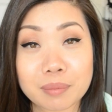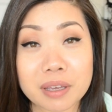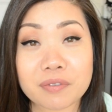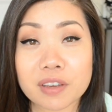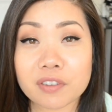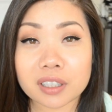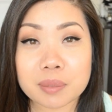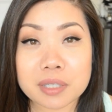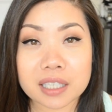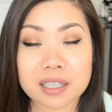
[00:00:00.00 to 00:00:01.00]
My favorite
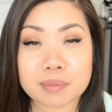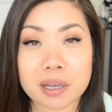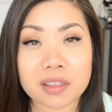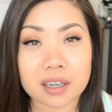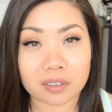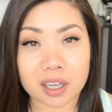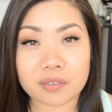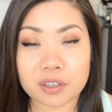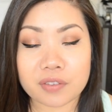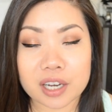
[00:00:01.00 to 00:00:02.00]
lipstick this month, and a lot
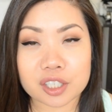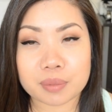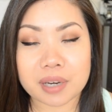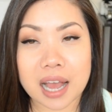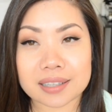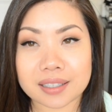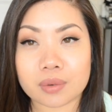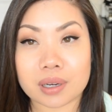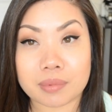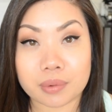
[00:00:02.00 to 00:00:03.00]
of you have actually been asking
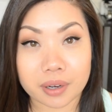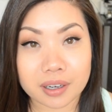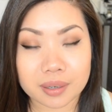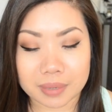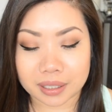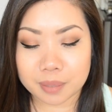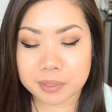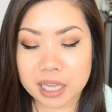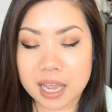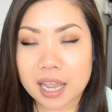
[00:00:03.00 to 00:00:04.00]
what I've been wearing on my
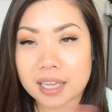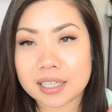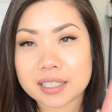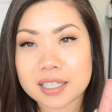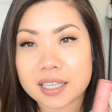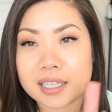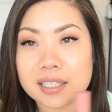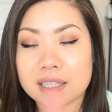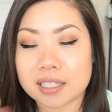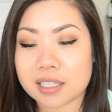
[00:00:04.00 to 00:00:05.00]
lips, and it's this.
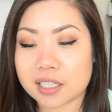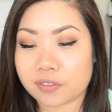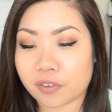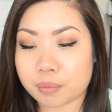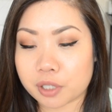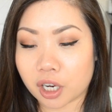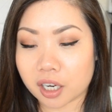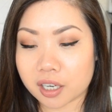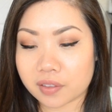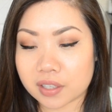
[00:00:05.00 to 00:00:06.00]
This is from
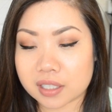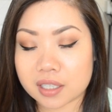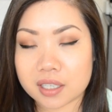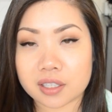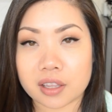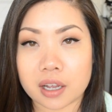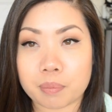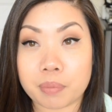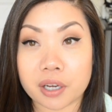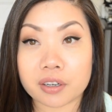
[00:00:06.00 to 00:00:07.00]
Tarte. This is their
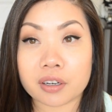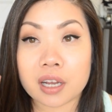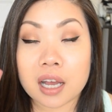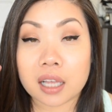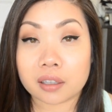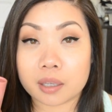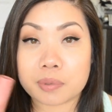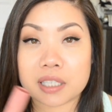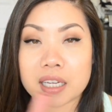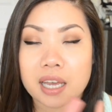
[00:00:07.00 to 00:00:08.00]
butter
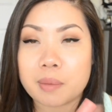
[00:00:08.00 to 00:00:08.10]
lipstick.